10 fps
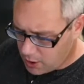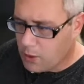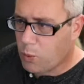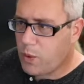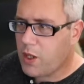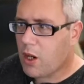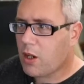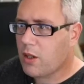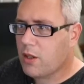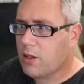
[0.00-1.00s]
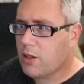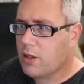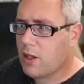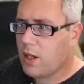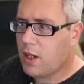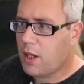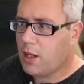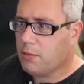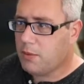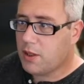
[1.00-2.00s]
we are
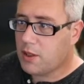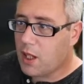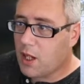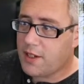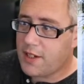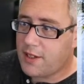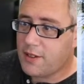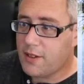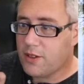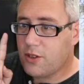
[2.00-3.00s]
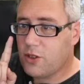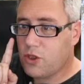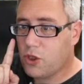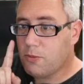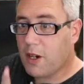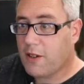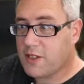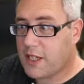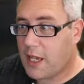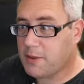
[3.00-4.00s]
um, logged in to my
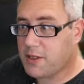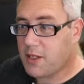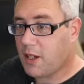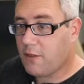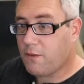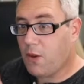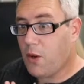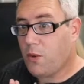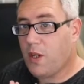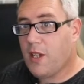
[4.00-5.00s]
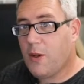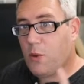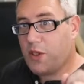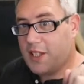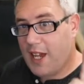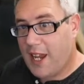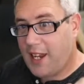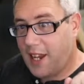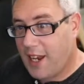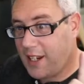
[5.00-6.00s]
Samsung phone with the
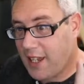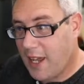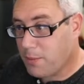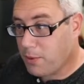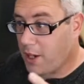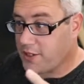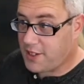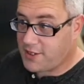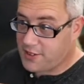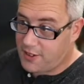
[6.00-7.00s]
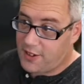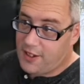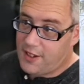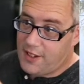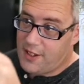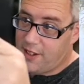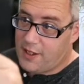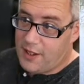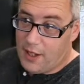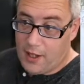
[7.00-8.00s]
eight eighty-eight processor.
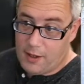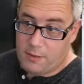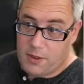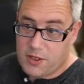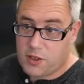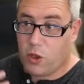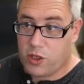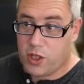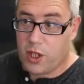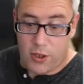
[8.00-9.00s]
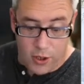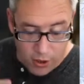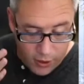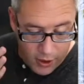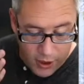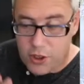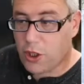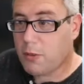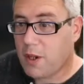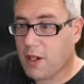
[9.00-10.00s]
Um, this is of course under
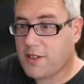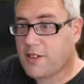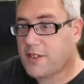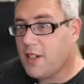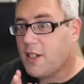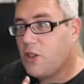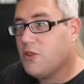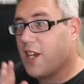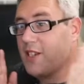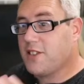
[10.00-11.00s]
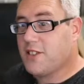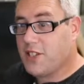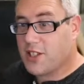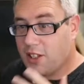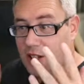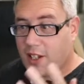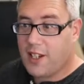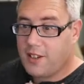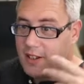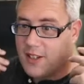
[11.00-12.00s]
Termux using S S H to log
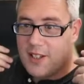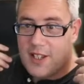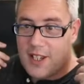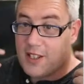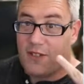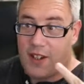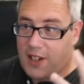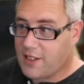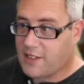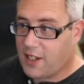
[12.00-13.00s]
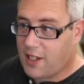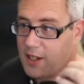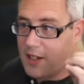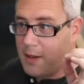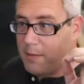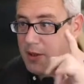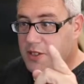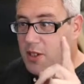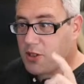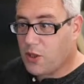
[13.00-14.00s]
in. It's fantastic, but this
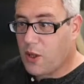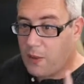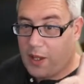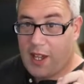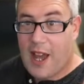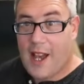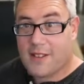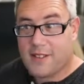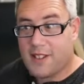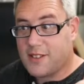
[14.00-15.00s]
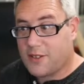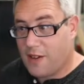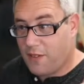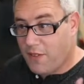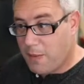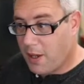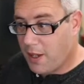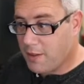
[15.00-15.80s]
is also how we get access to FFmpeg.